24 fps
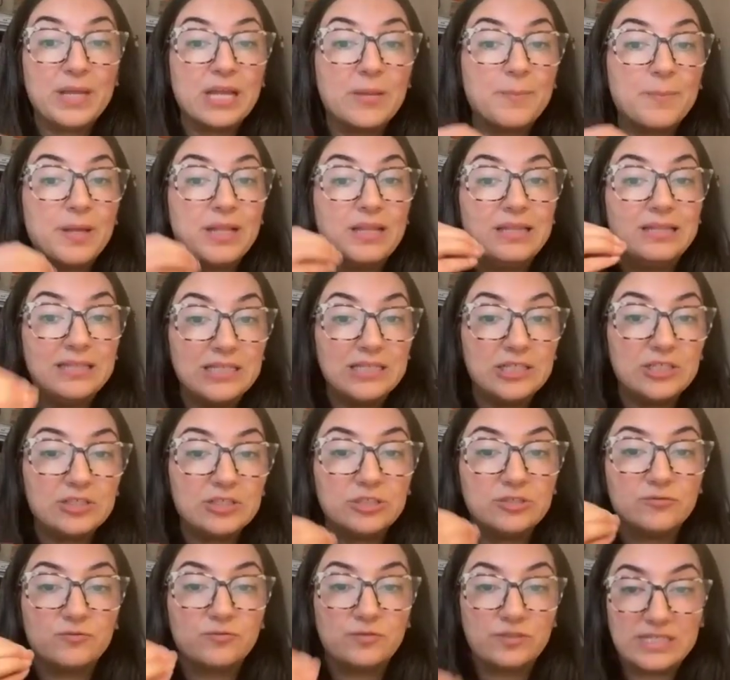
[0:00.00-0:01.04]
big
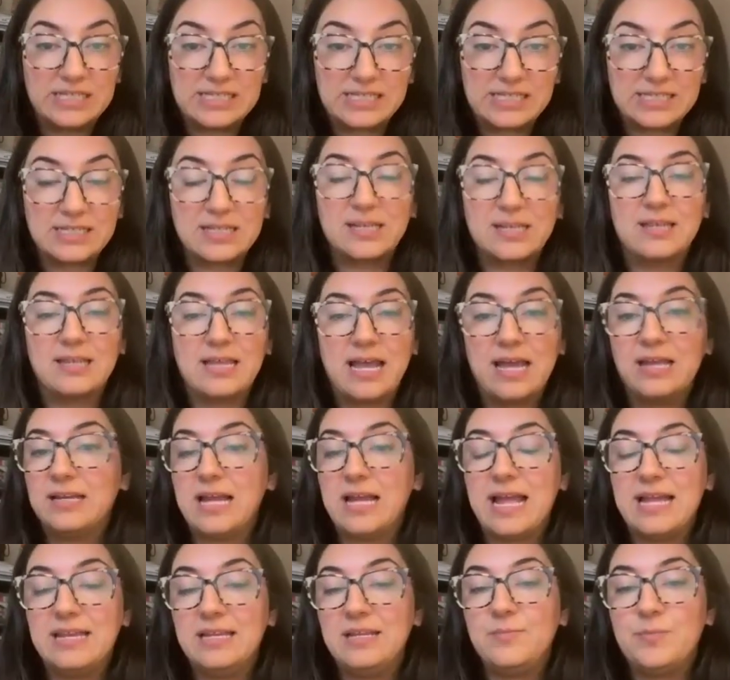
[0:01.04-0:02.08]
political risk that
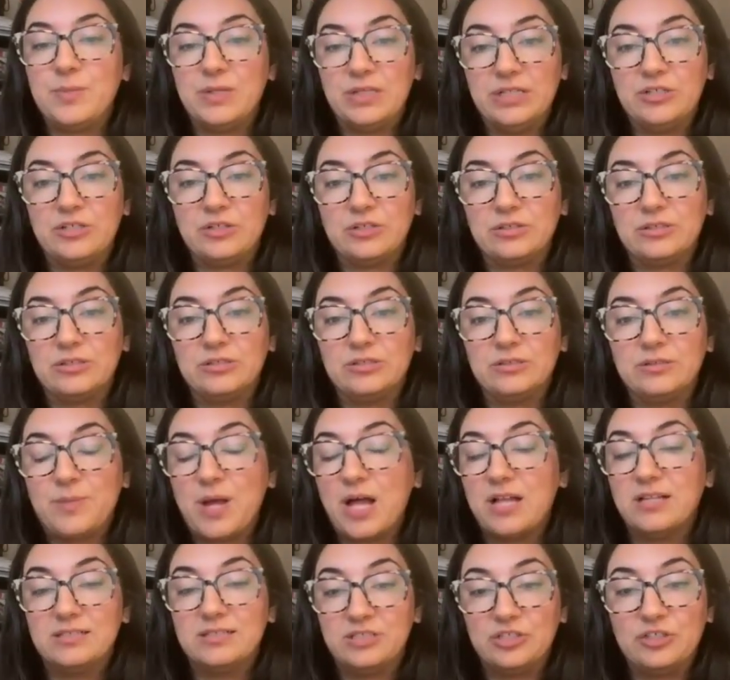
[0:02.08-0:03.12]
any
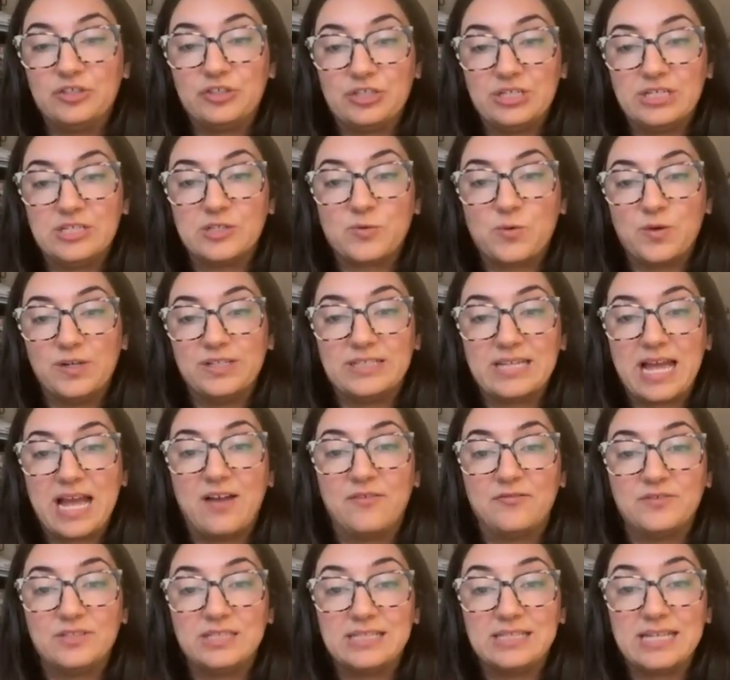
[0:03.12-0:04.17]
politician is going to
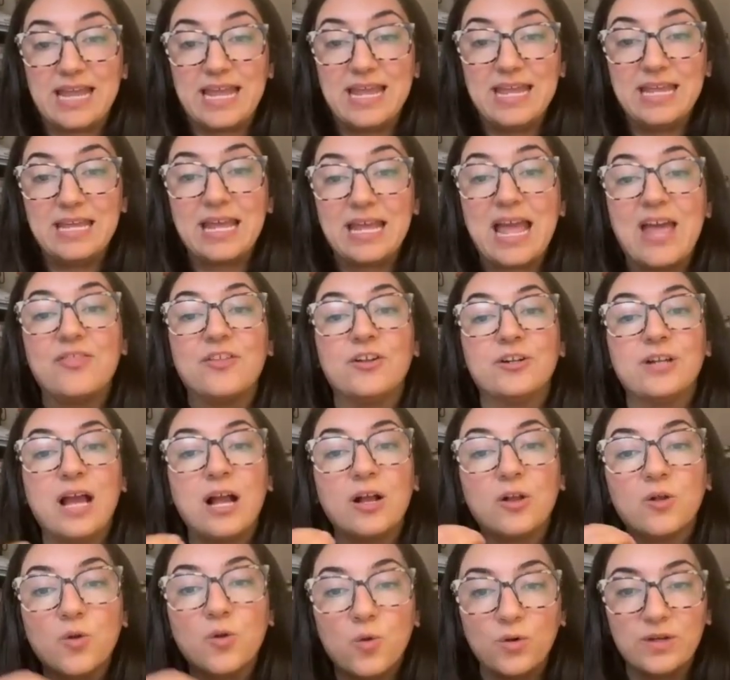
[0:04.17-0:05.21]
have to take, and they're
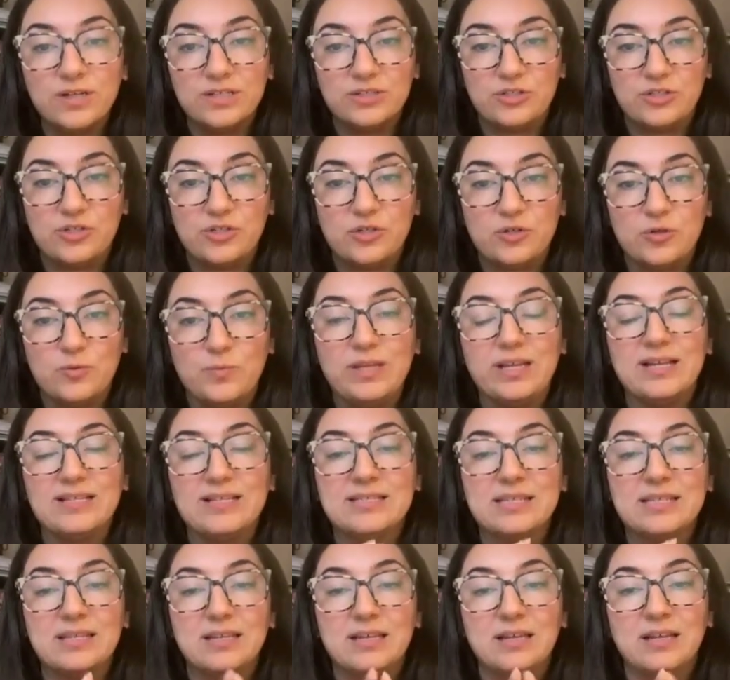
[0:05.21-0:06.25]
not going to,
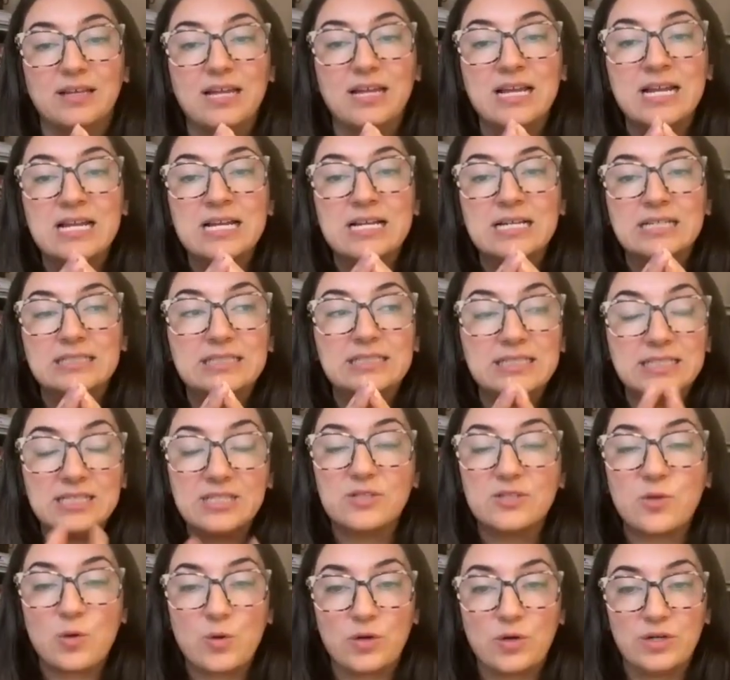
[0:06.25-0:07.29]
because the
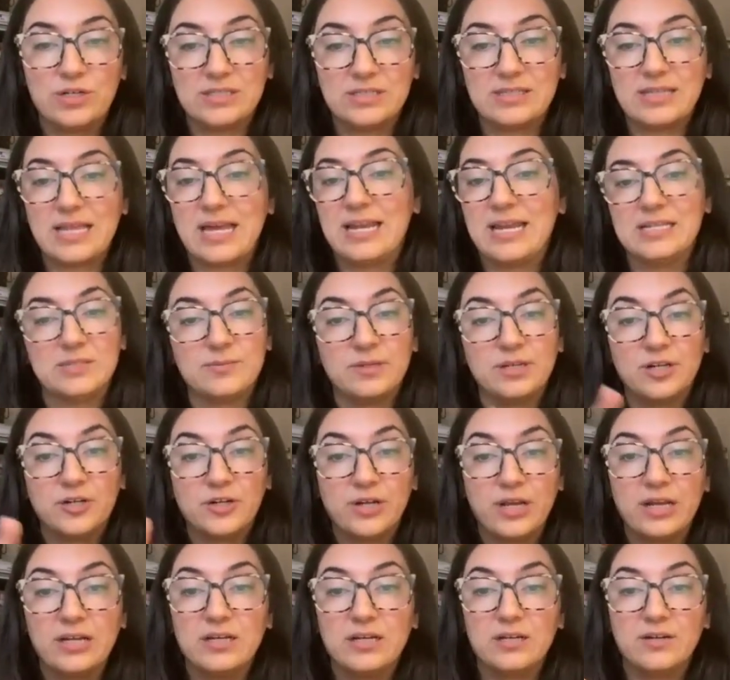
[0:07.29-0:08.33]
discourse that has been
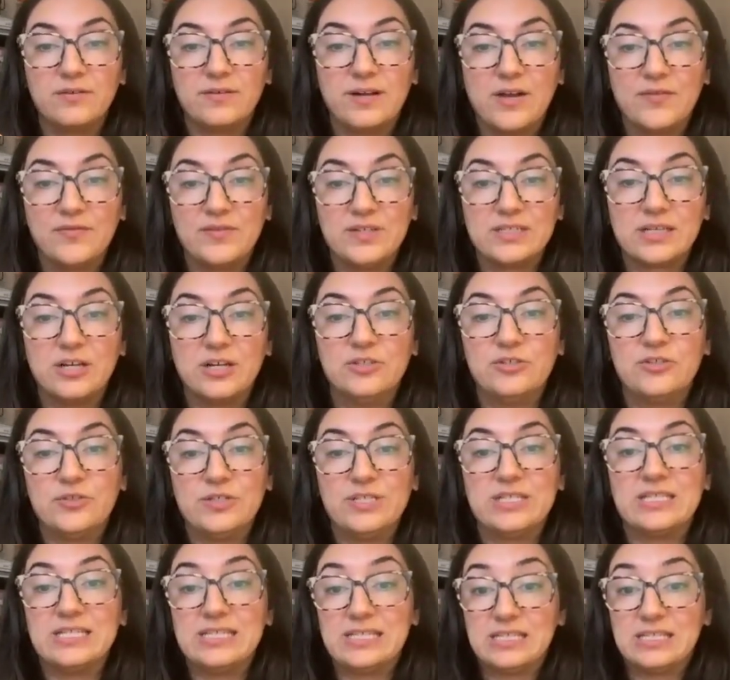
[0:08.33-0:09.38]
created around these
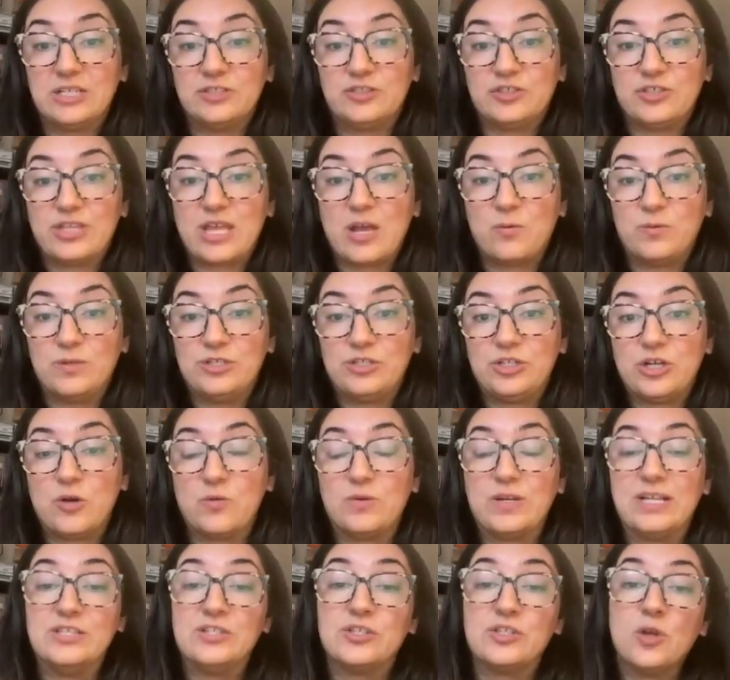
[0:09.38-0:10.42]
countries is such that we
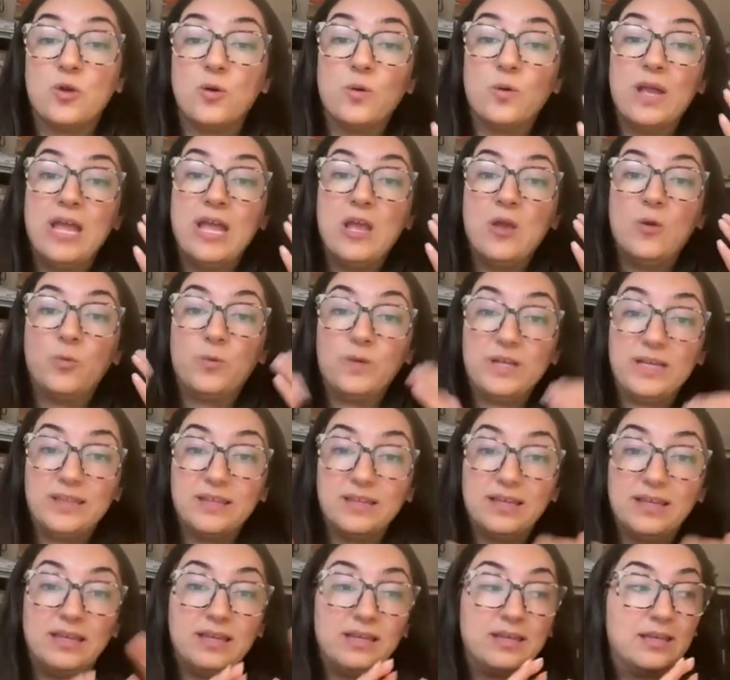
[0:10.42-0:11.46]
don't. And so we
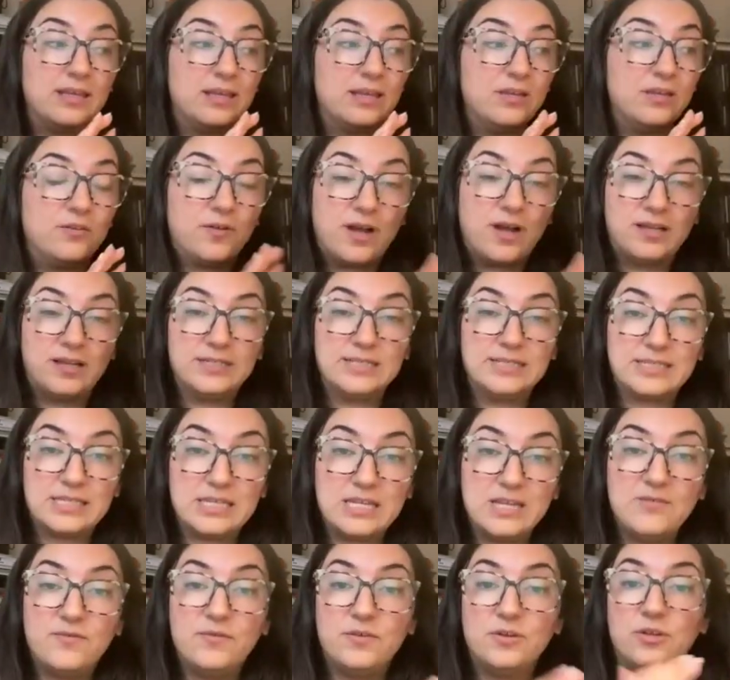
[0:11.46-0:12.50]
think Iran is
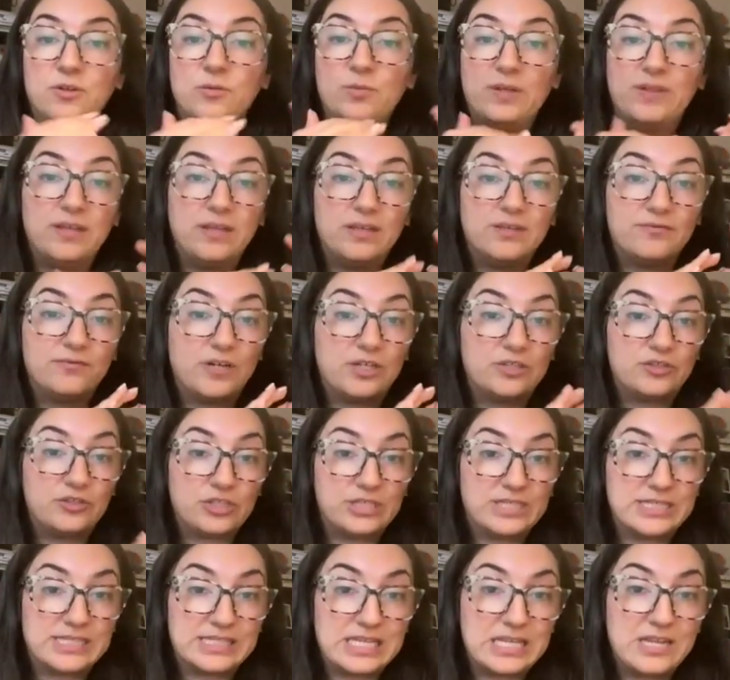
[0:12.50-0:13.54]
evil, we think
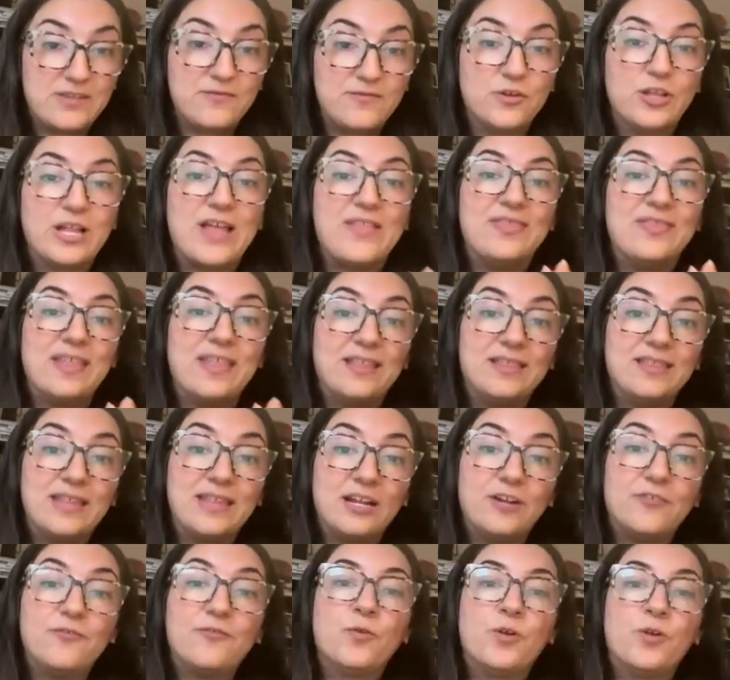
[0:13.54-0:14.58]
Russia is evil, and then
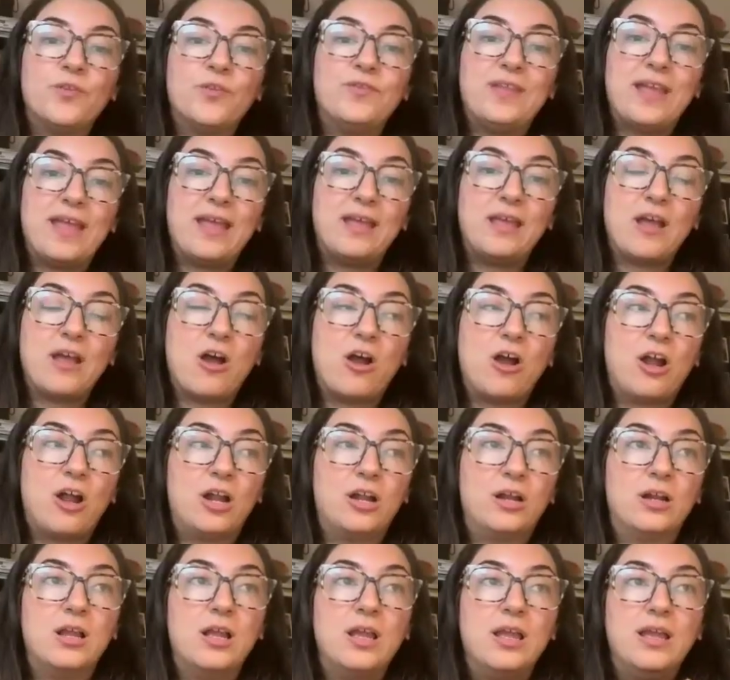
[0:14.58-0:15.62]
therefore they
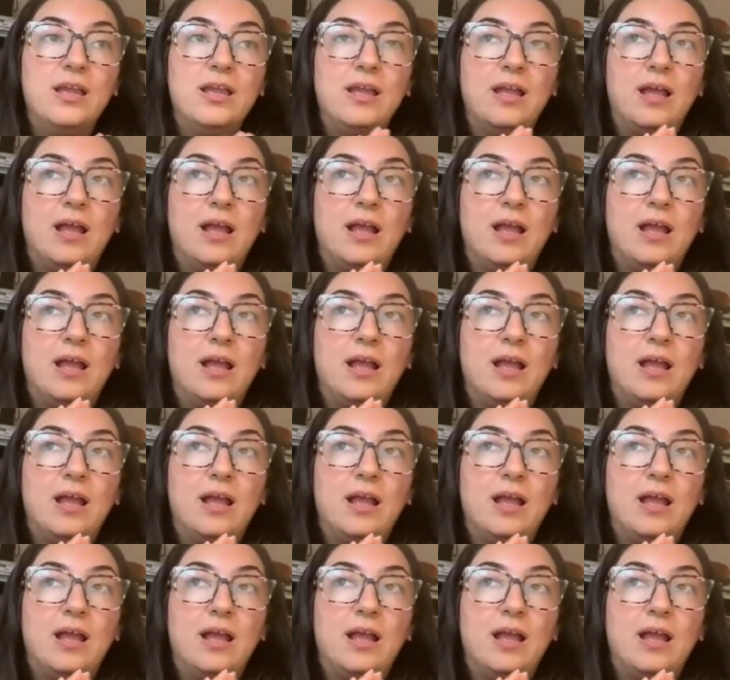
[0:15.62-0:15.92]
are